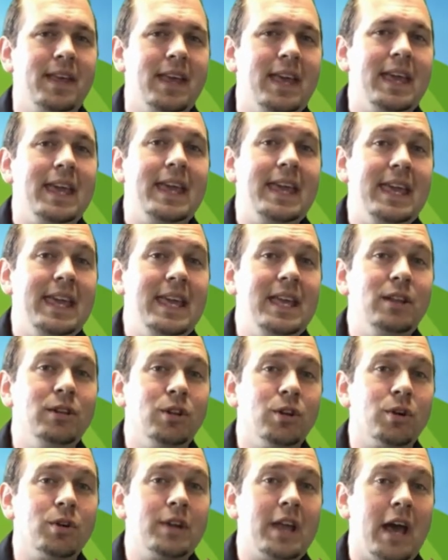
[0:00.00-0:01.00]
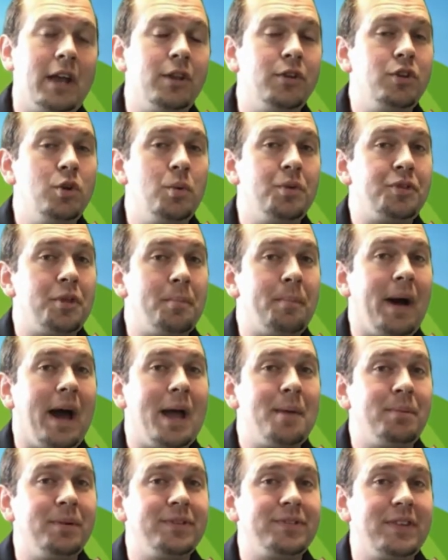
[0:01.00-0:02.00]
he learned how to do what the
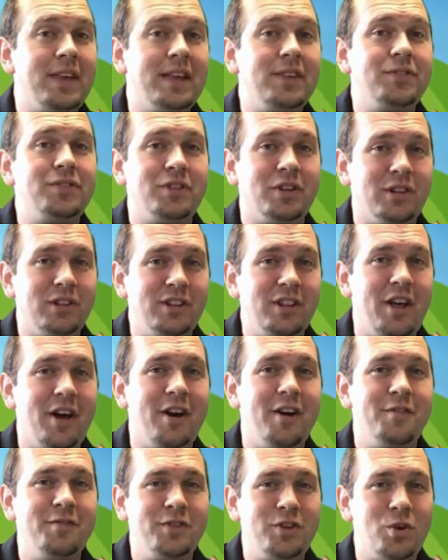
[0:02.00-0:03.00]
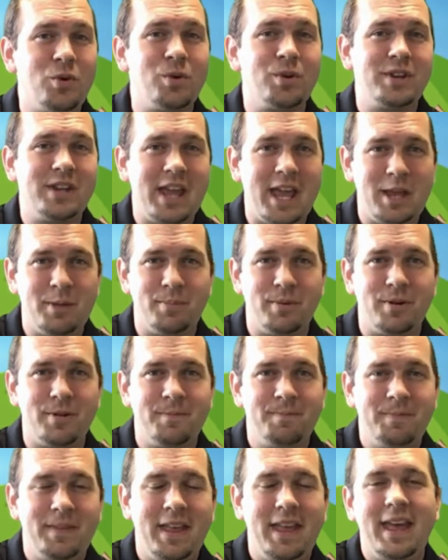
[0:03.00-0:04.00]
Bible says, to love your neighbor
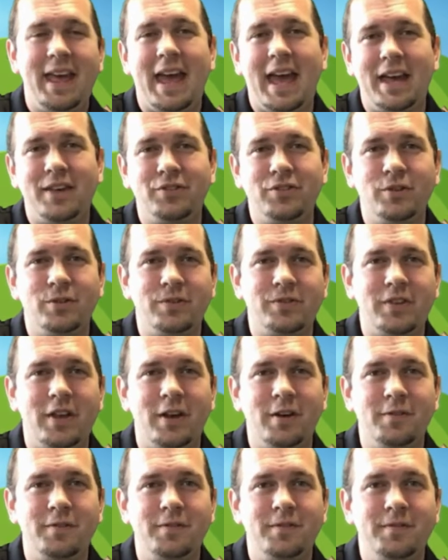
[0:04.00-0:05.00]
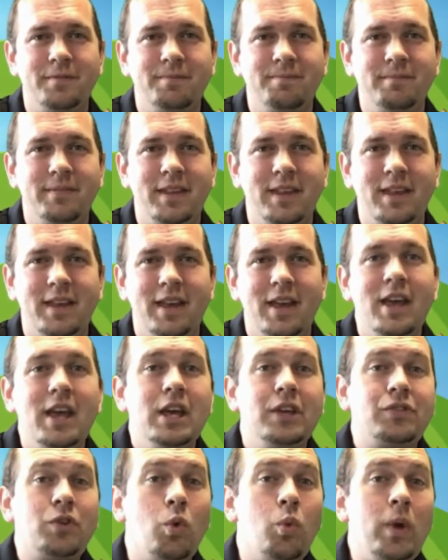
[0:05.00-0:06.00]
as yourself.
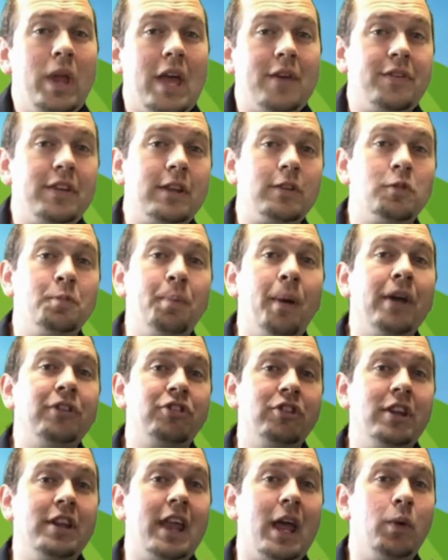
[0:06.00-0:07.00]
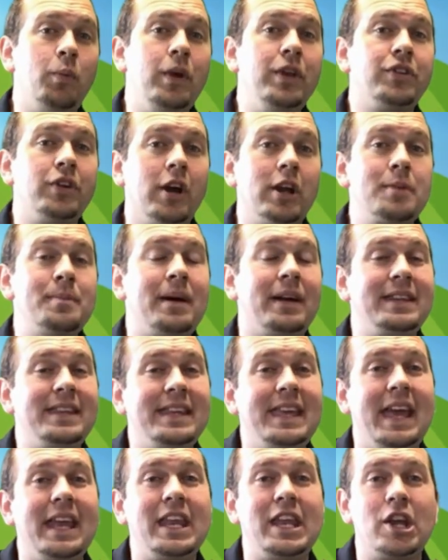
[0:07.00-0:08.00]
So we have an expression today. We talk about
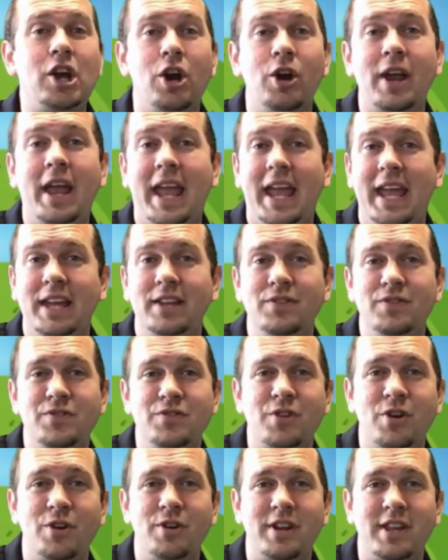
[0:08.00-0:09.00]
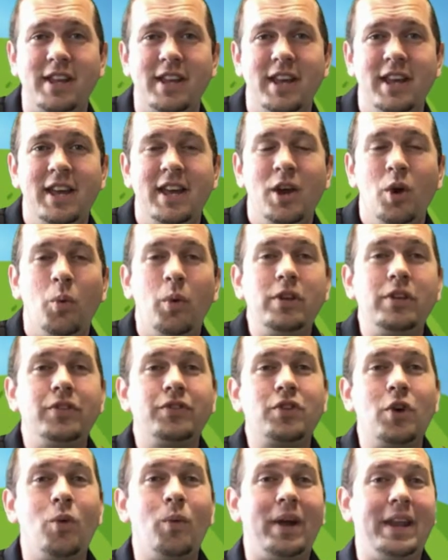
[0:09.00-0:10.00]
getting our hands dirty. We just
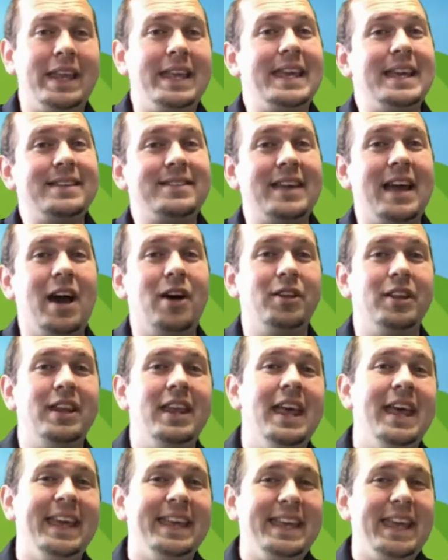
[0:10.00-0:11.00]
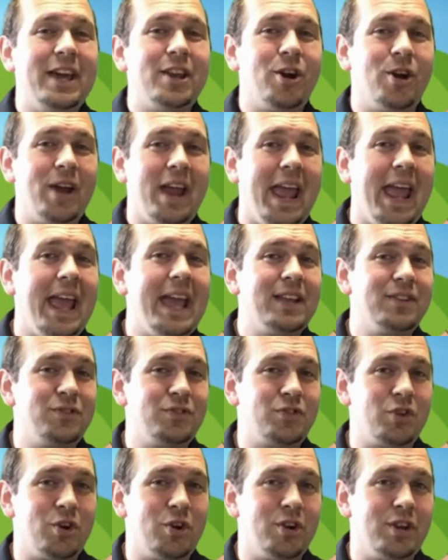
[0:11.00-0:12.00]
don't want to get down and get our hands
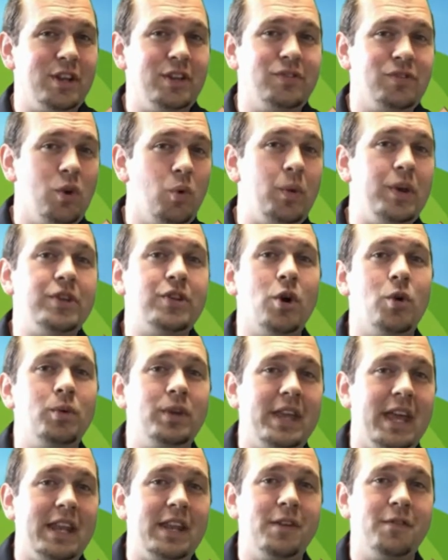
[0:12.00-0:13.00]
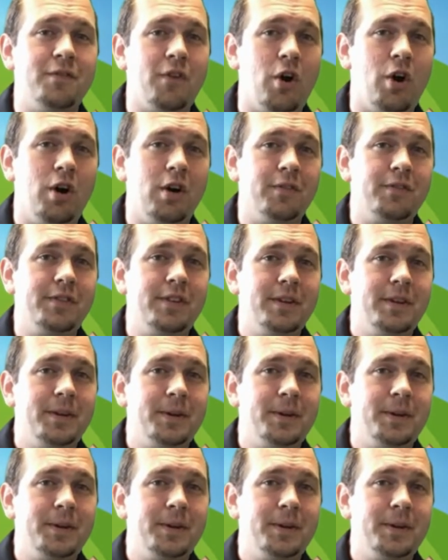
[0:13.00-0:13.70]
dirty so we don't get involved.